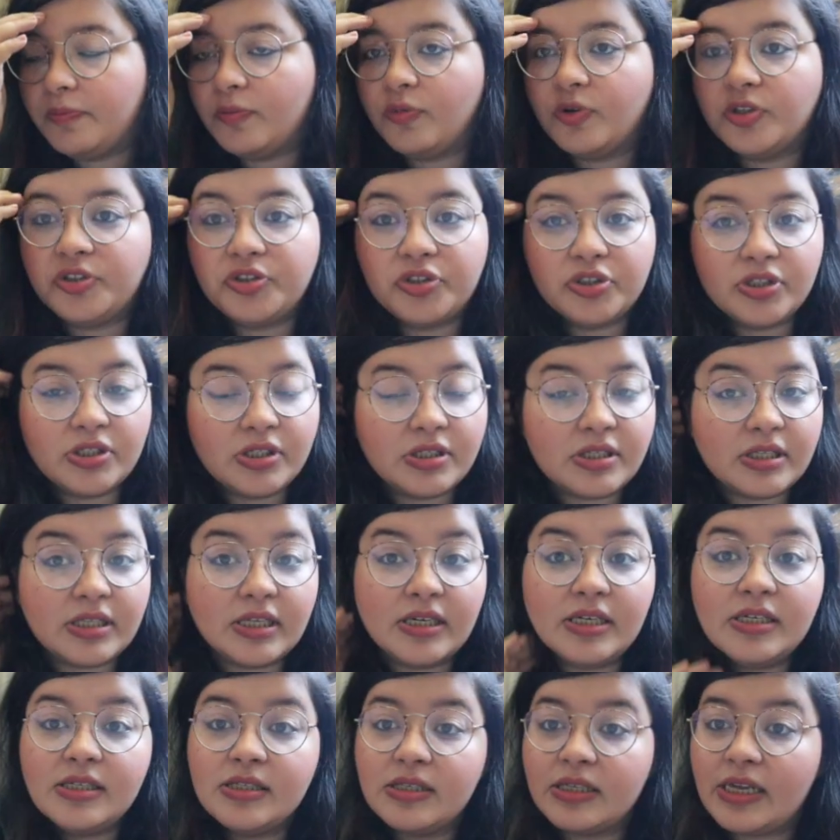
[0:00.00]
which is
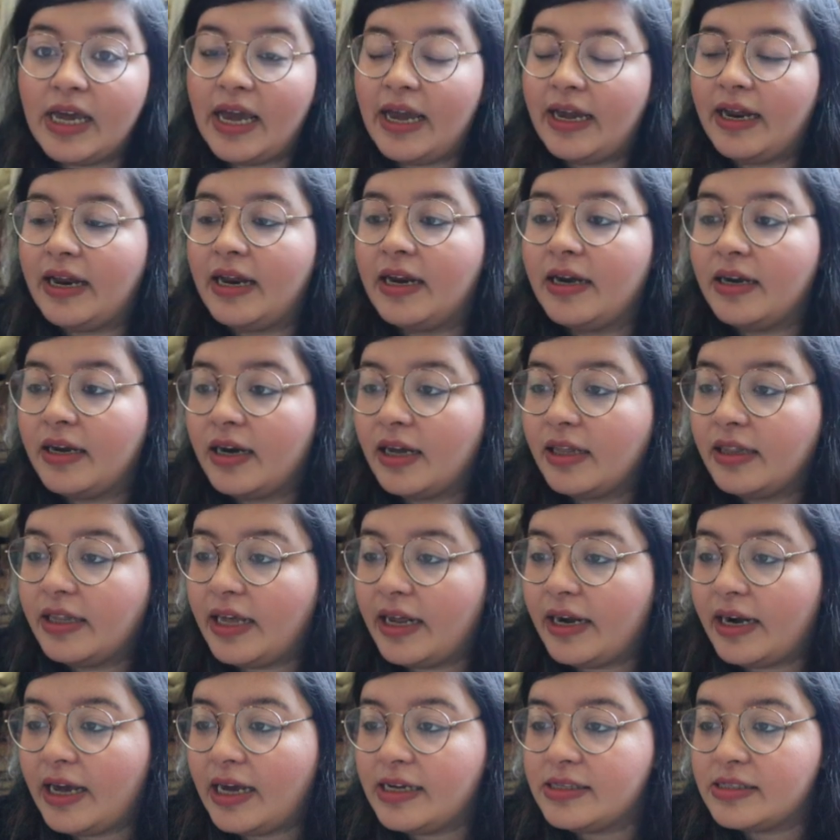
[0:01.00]
this, and
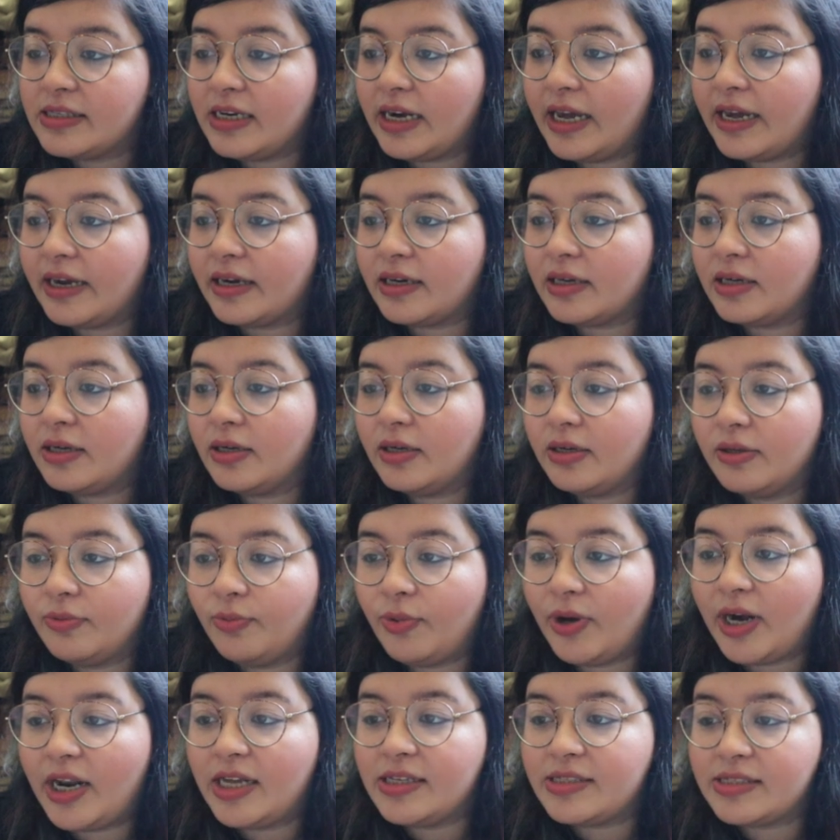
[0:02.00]
then I select,
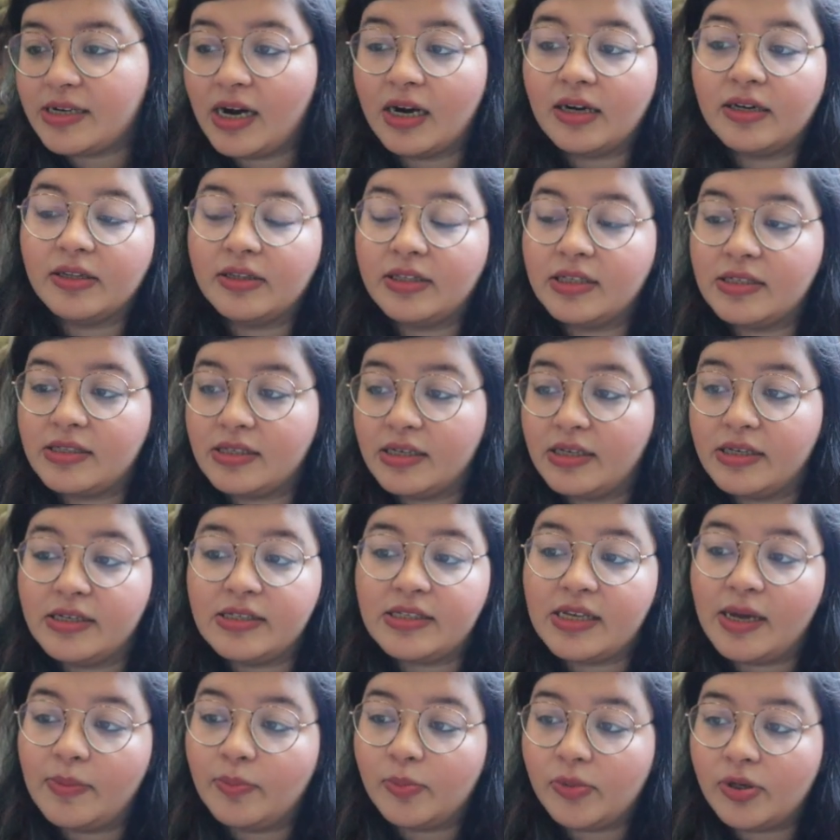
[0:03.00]
well, I started this in
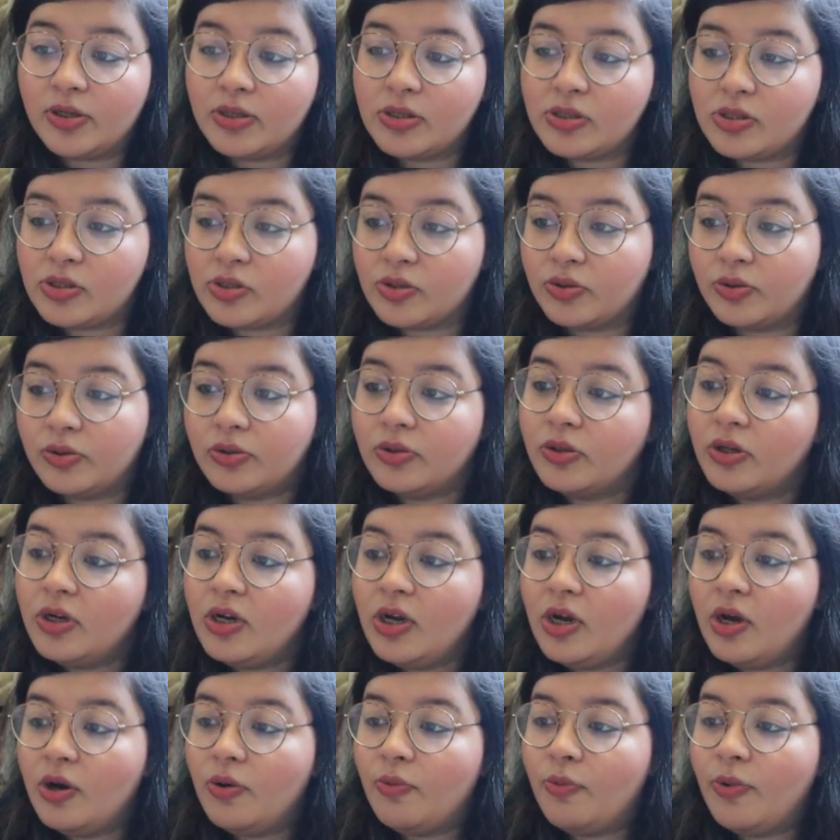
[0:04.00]
December, so
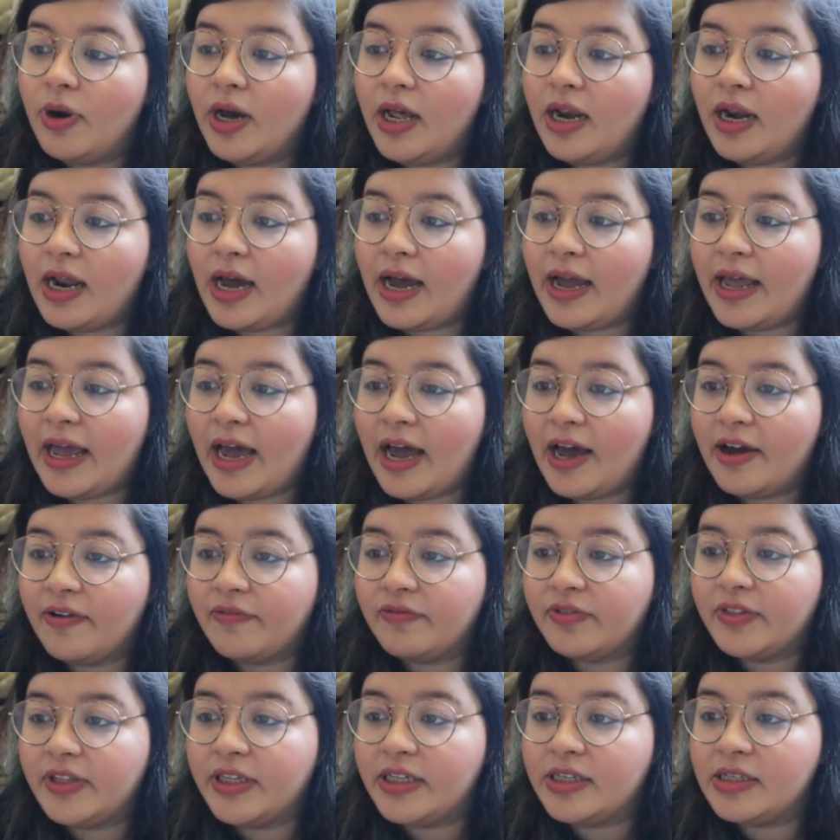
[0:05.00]
well, I
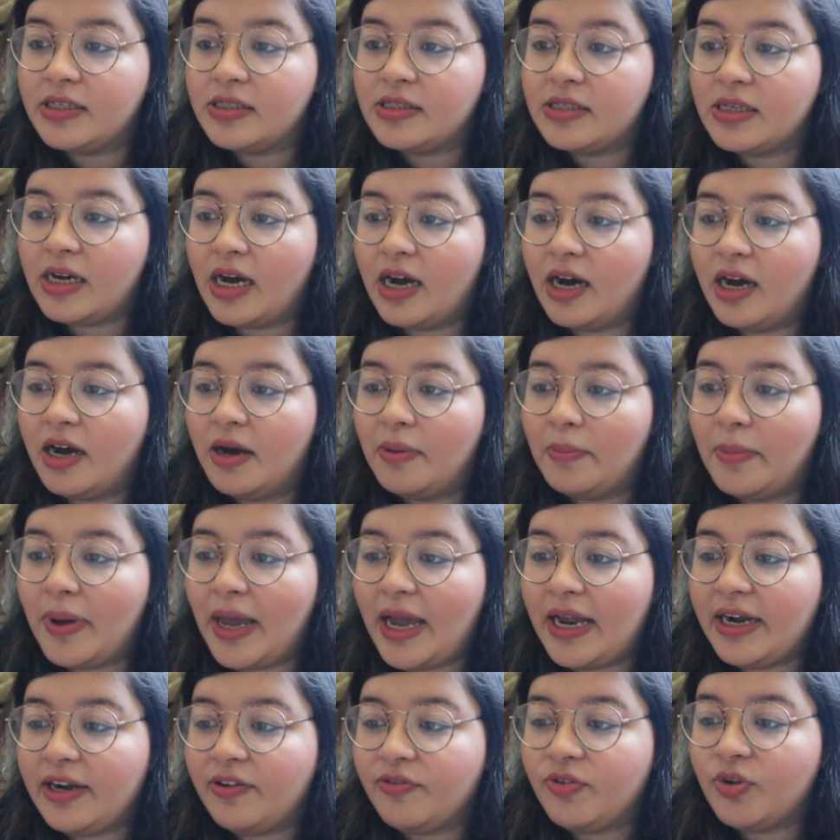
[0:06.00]
have this,
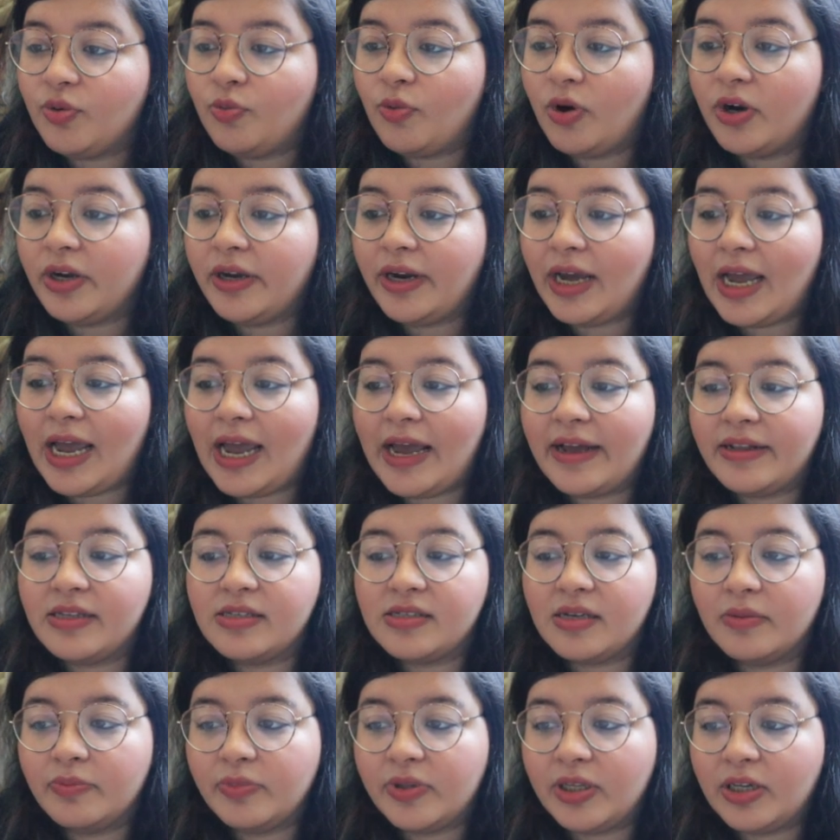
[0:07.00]
and if you want to
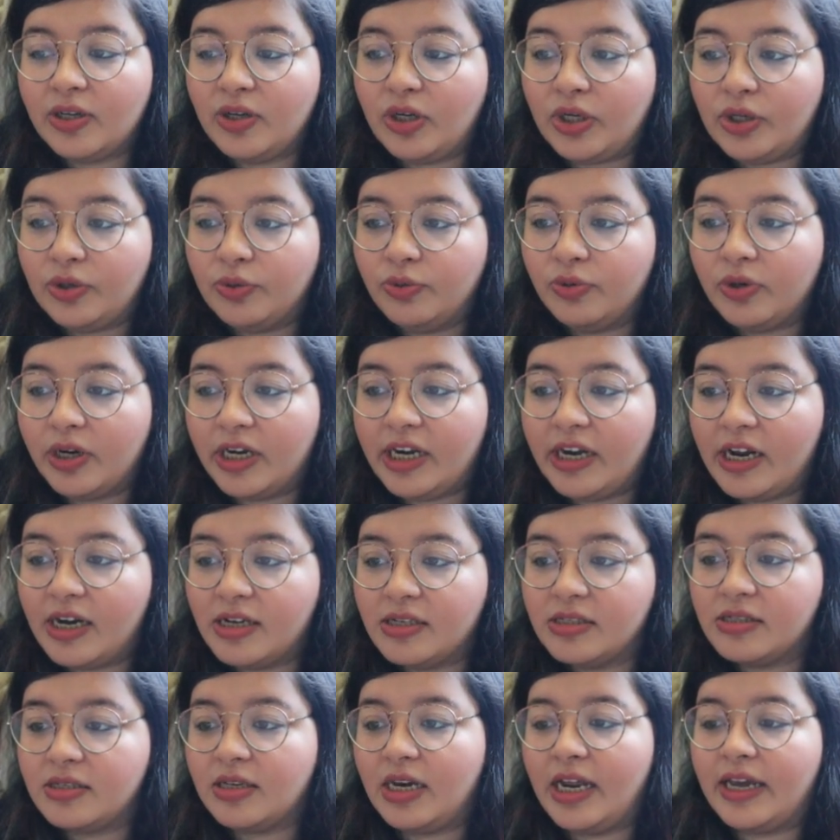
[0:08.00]
add something new, it
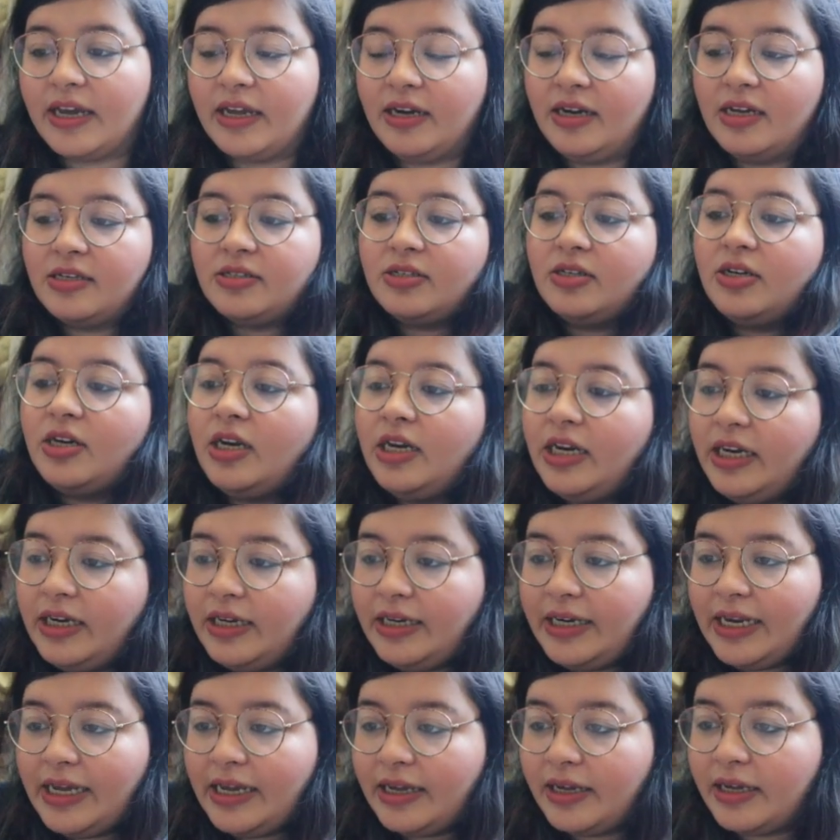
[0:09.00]
doesn't
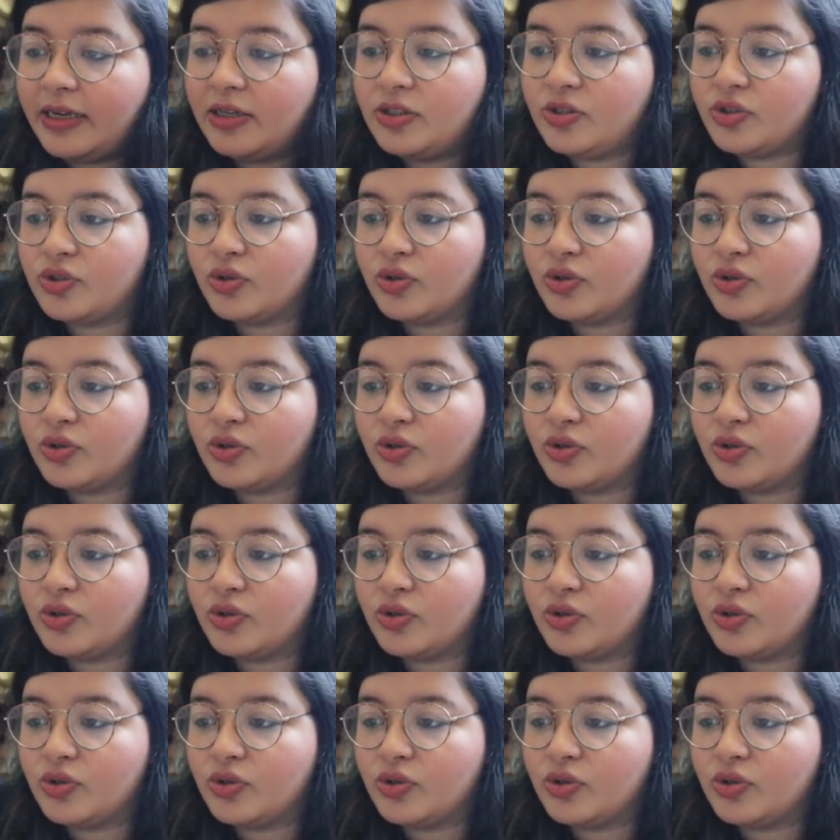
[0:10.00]
really take it.